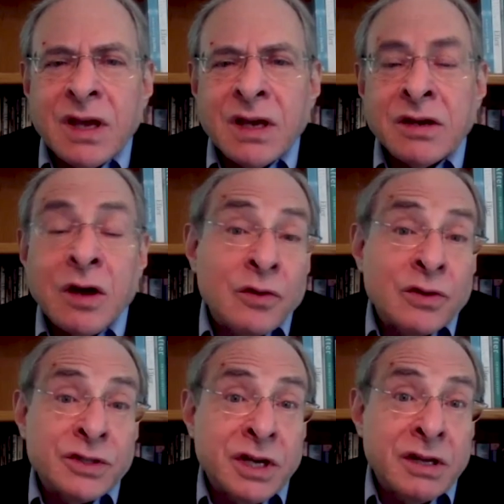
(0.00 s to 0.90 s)
and
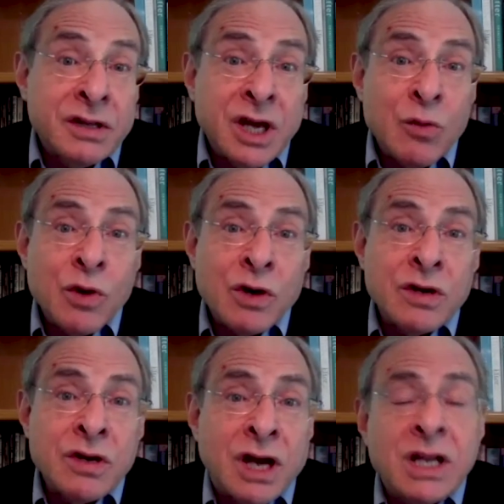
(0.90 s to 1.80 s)
others say they
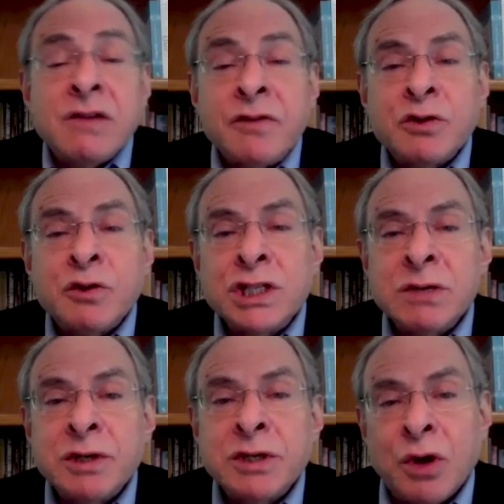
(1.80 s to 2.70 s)
were not given a
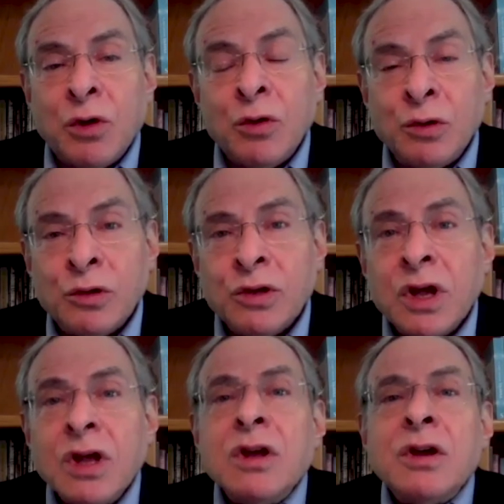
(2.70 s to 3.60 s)
choice, they were
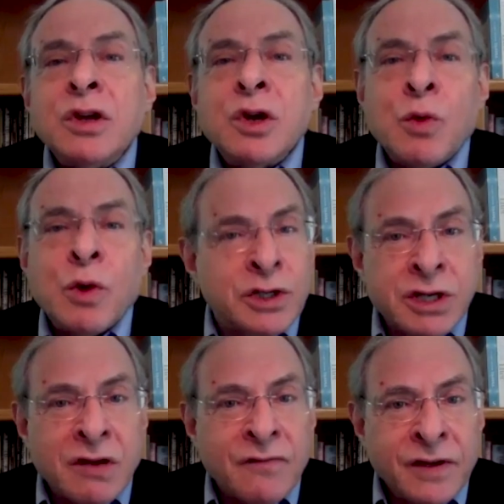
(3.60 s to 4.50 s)
told, Your work
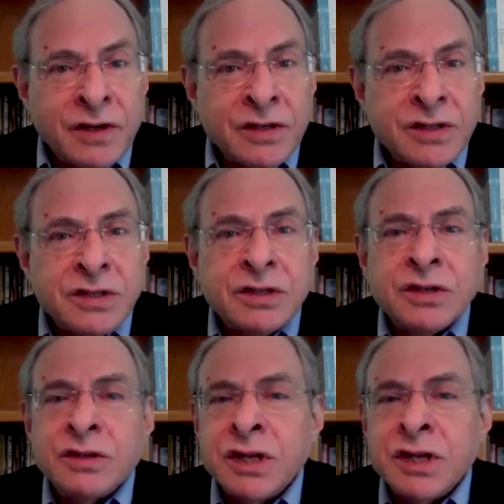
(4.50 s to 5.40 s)
is not
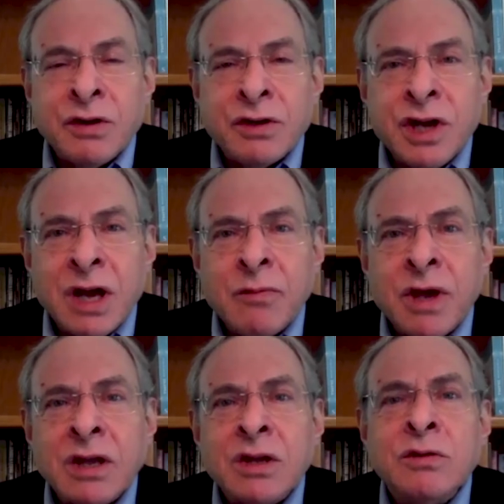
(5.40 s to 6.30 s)
finished, it's not your time
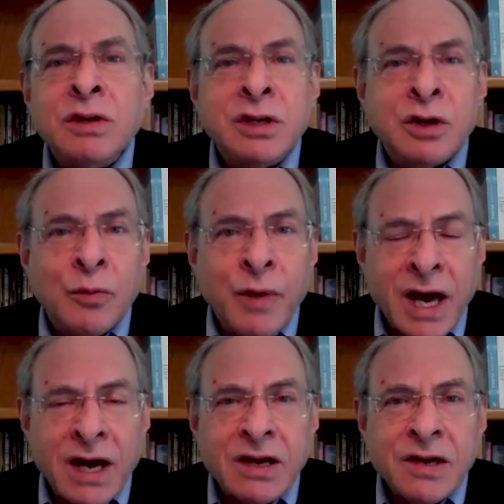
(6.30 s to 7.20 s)
yet, you need to go
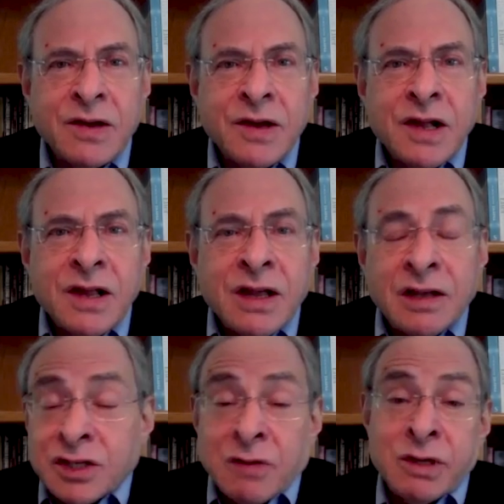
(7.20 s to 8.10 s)
back.
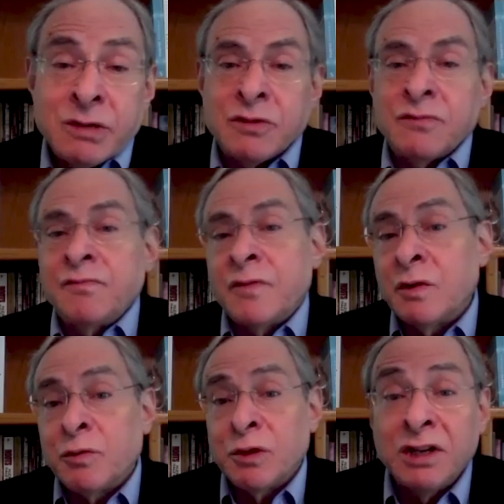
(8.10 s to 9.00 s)
And some of them are
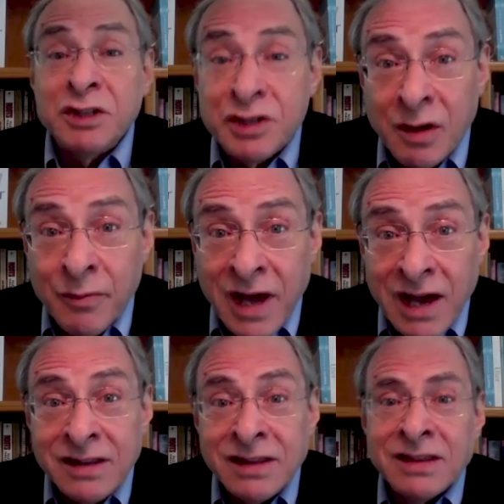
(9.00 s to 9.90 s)
very reluctant to come
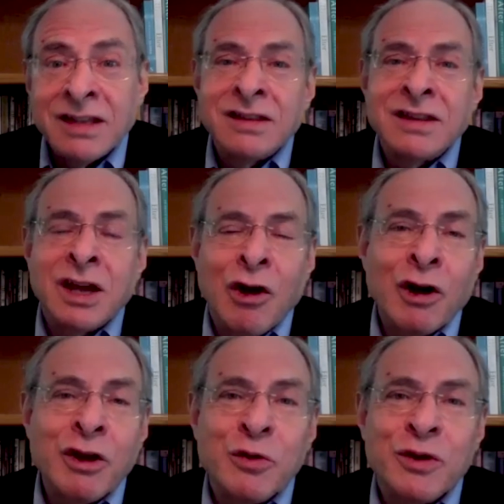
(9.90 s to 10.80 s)
back and, and they
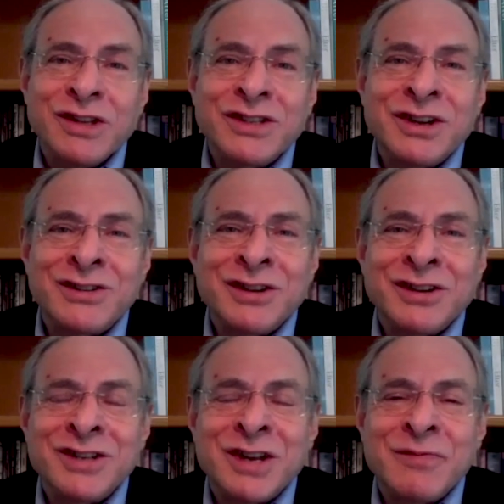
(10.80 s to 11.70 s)
argue and are
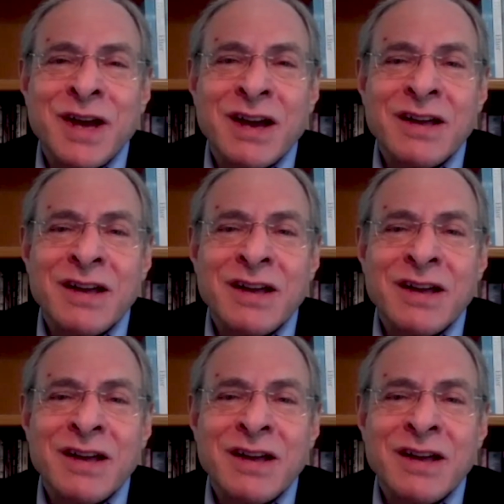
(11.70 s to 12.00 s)
sent back.